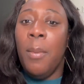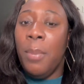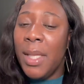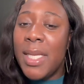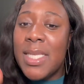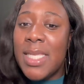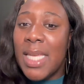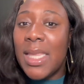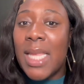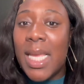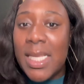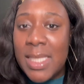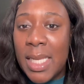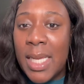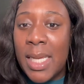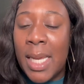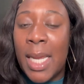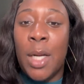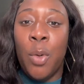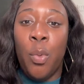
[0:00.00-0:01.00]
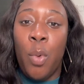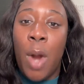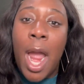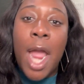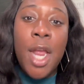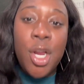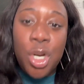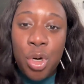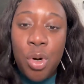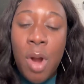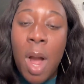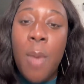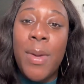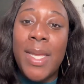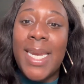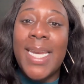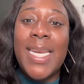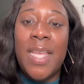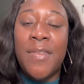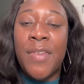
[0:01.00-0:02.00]
Please let that sink in. Where I grew up,
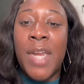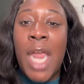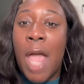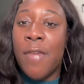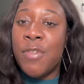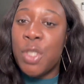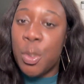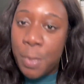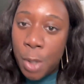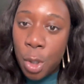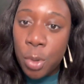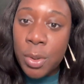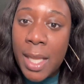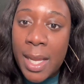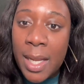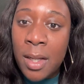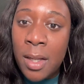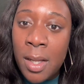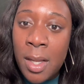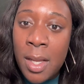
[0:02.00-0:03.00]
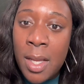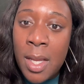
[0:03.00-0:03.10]
we didn't even have Chipotle.